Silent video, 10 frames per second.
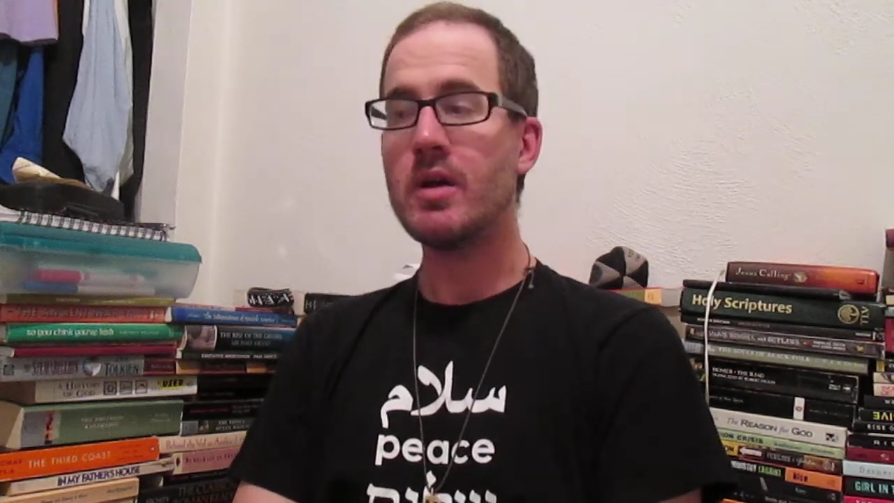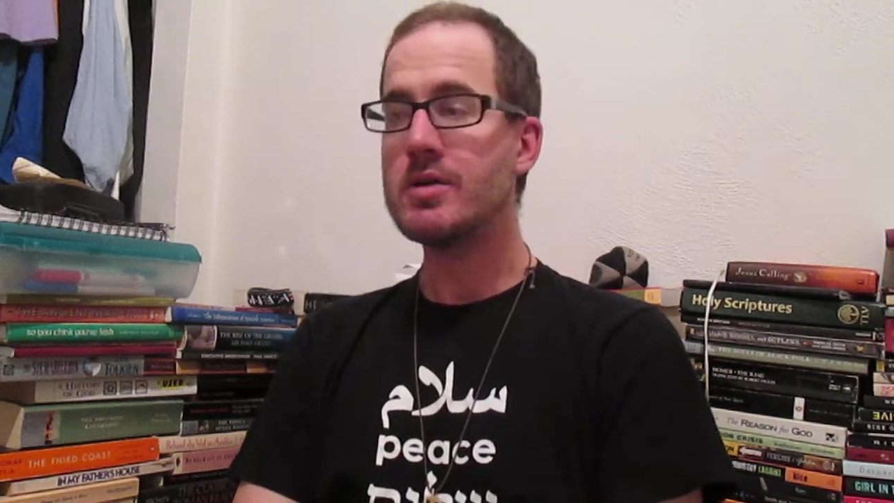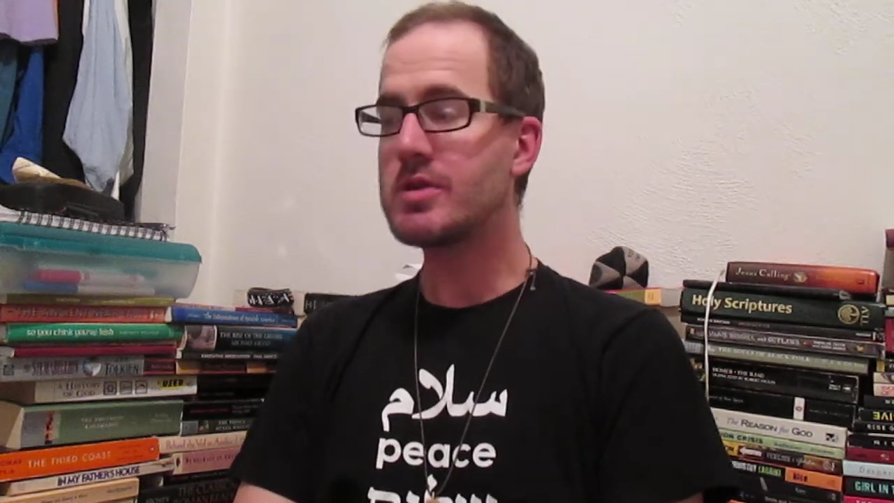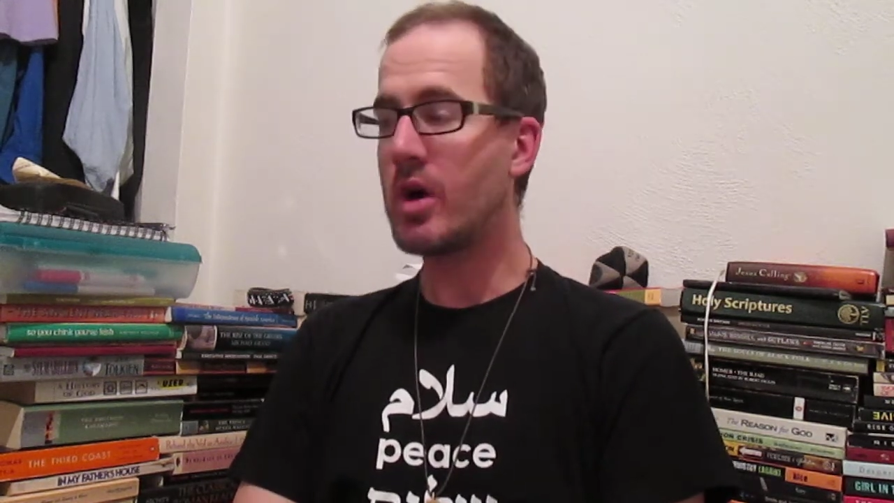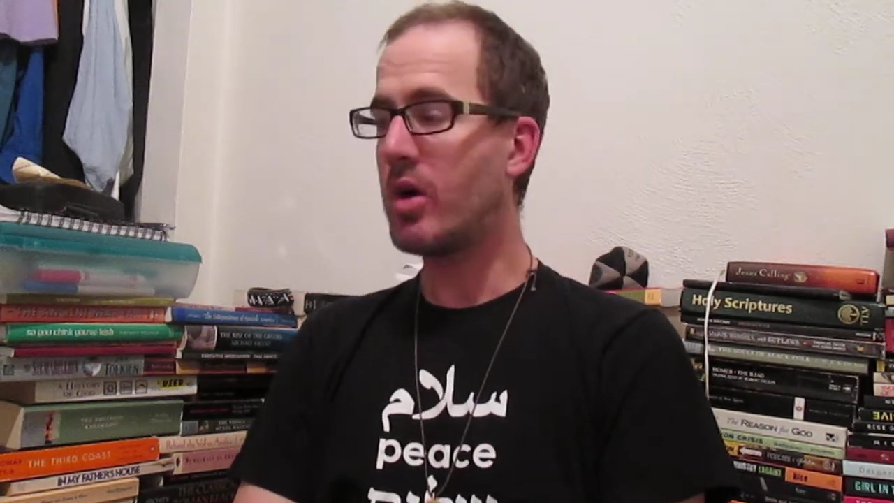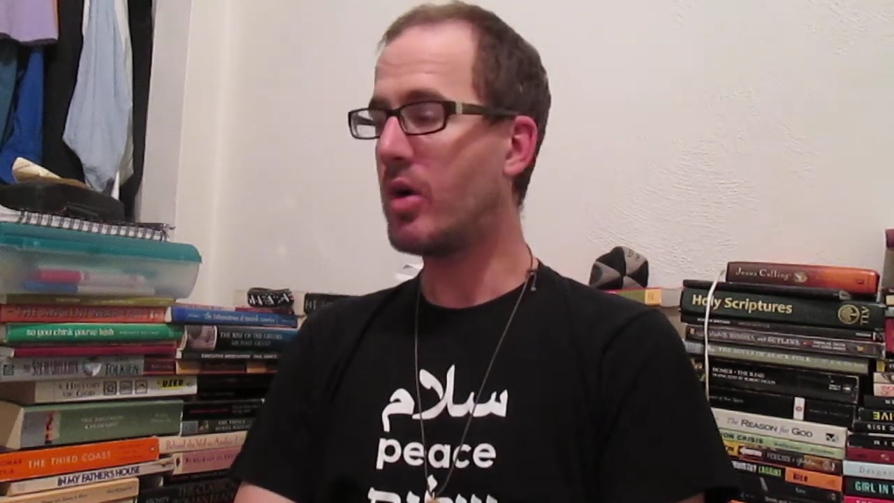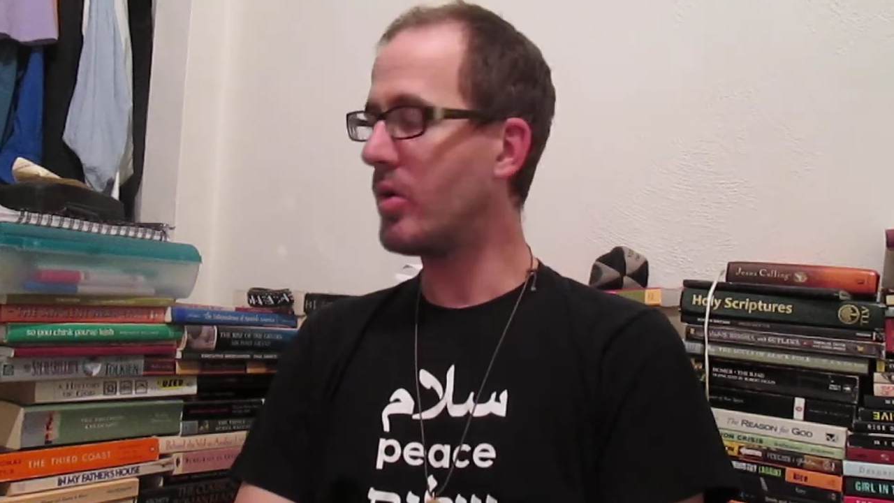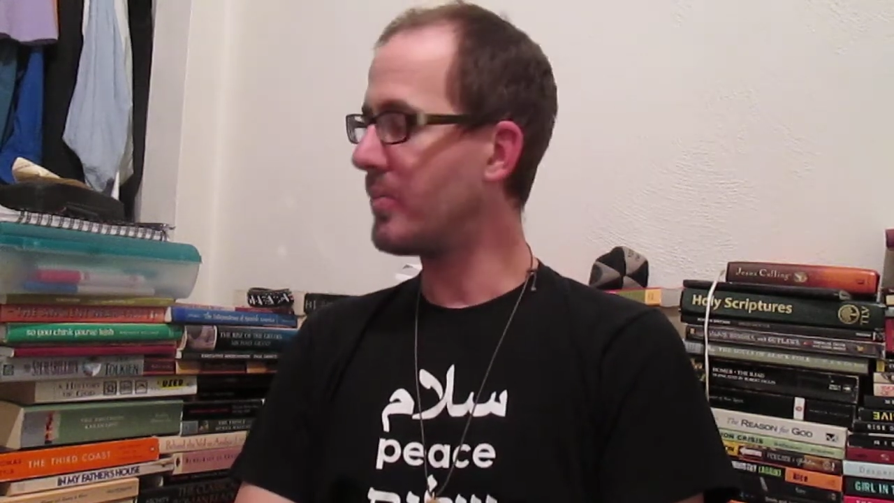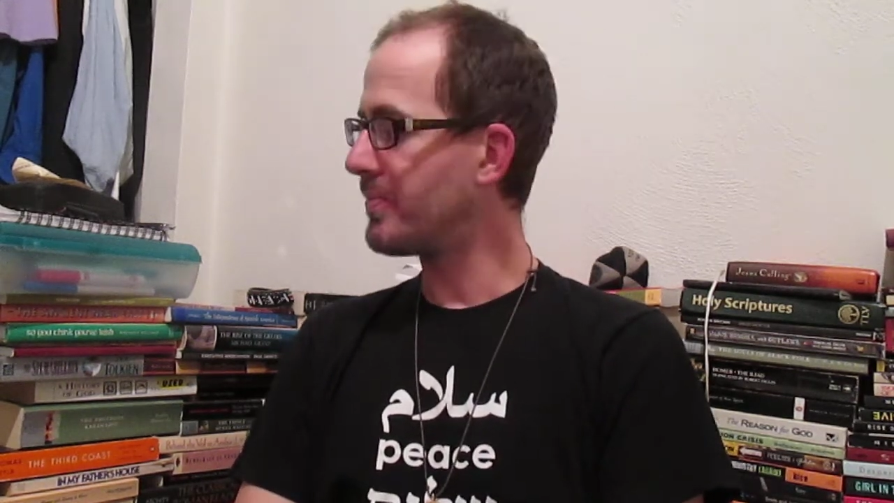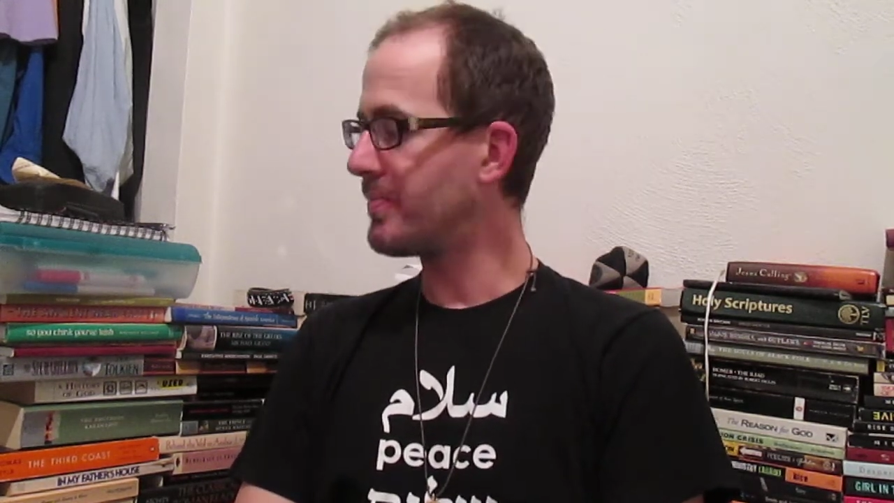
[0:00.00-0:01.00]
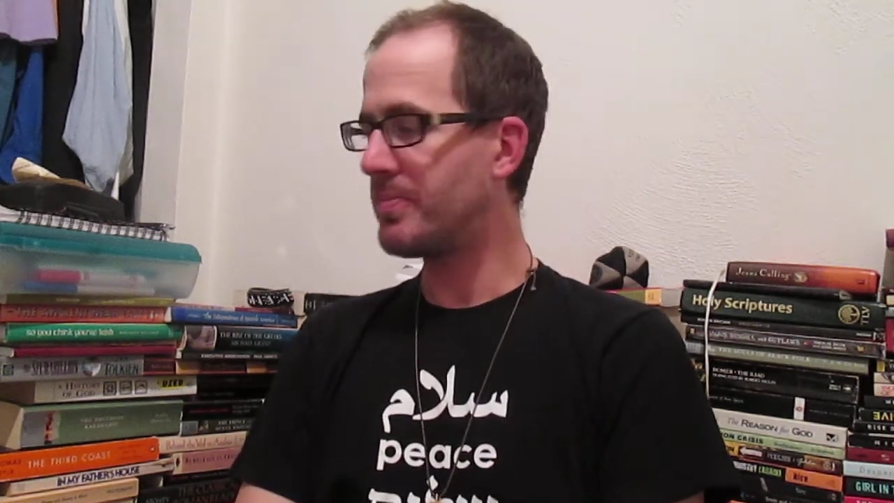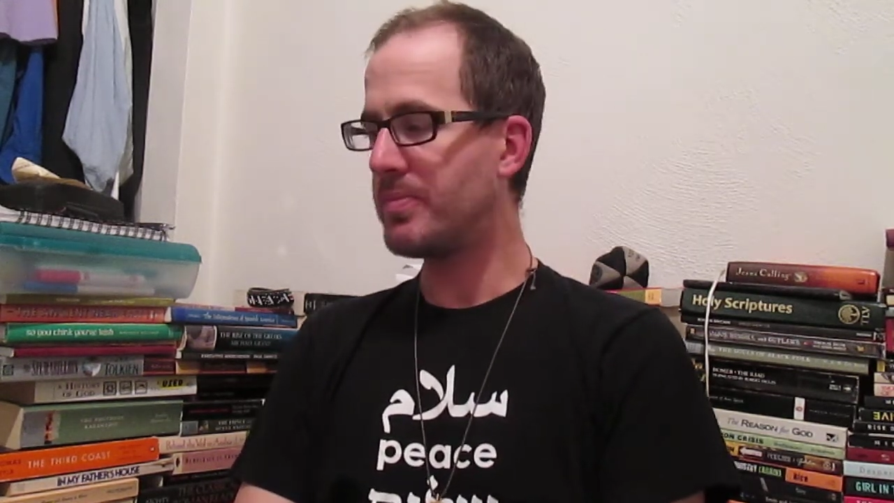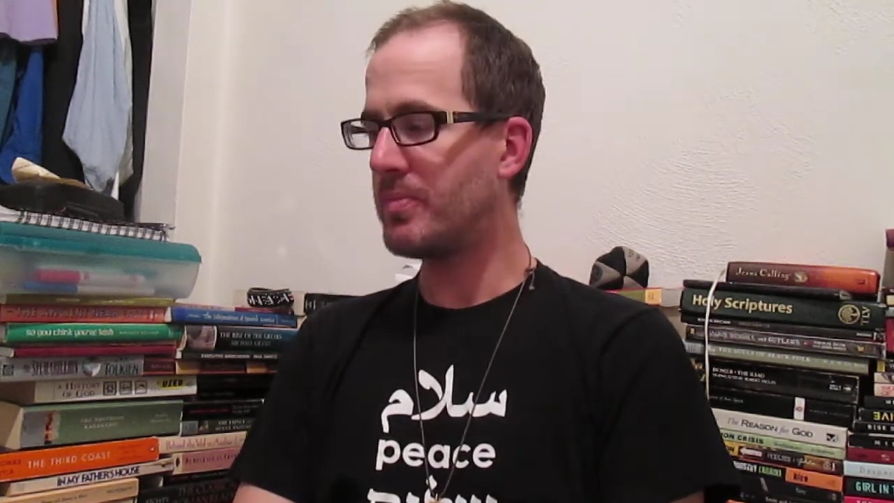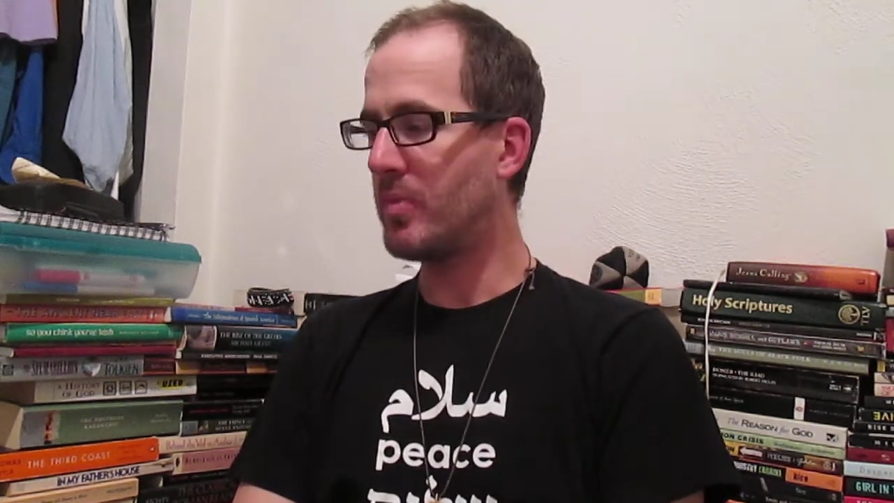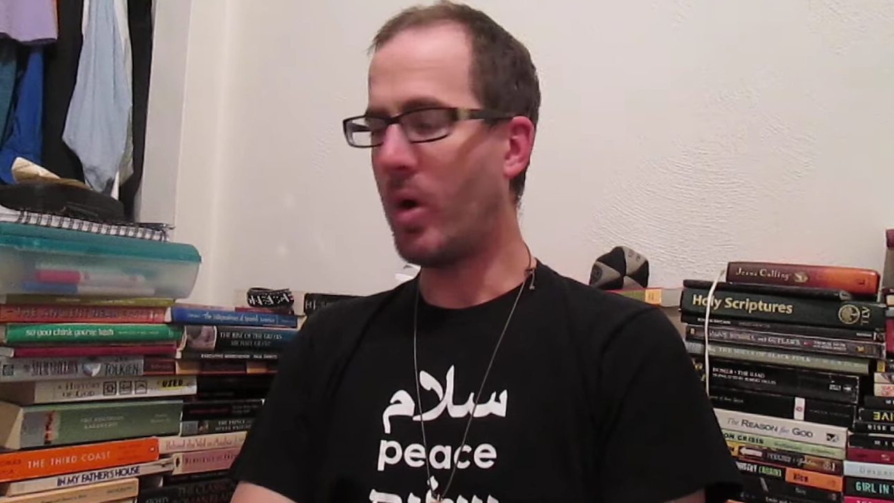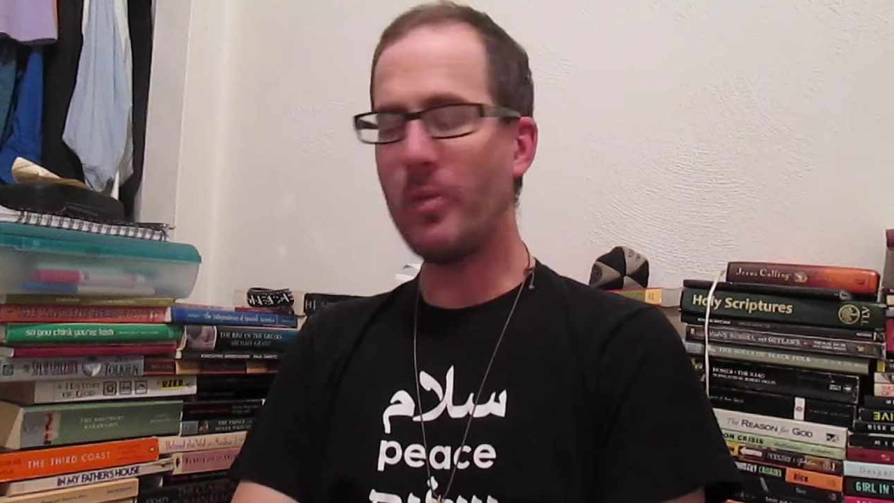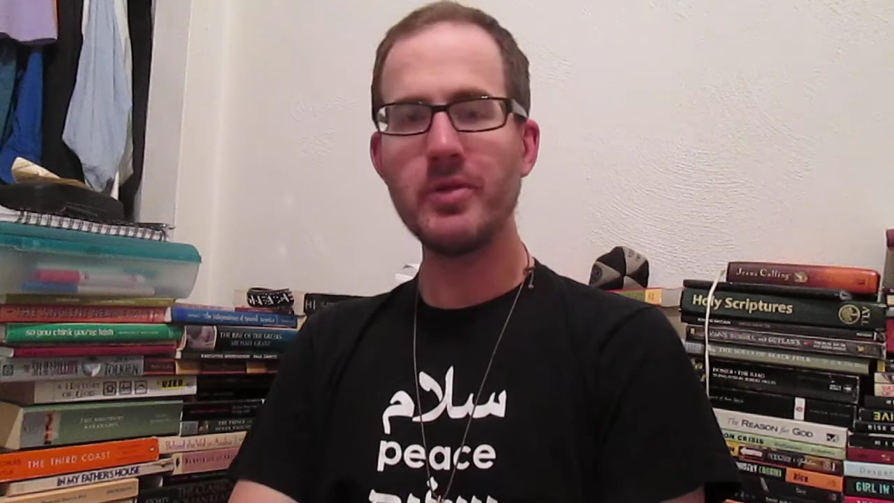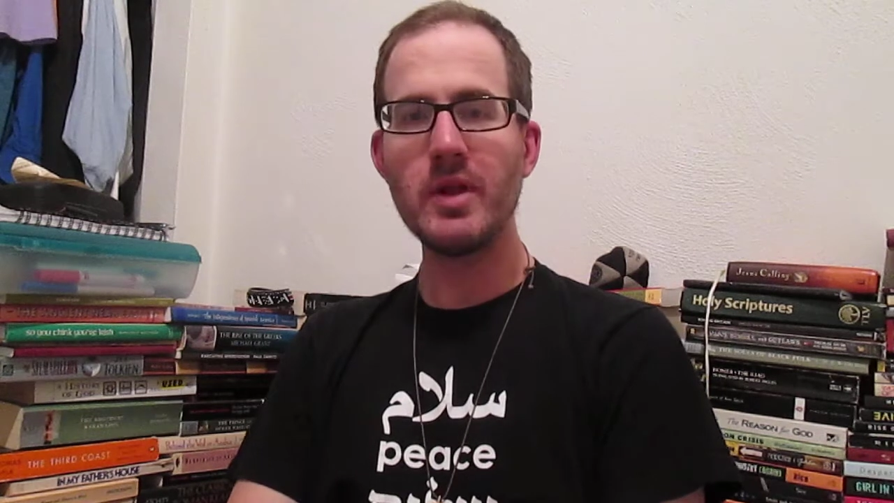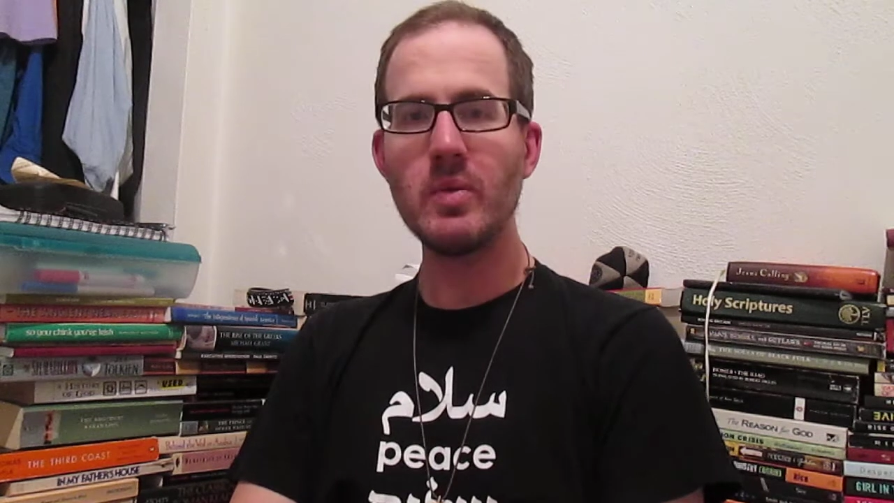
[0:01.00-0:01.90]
So, hopefully,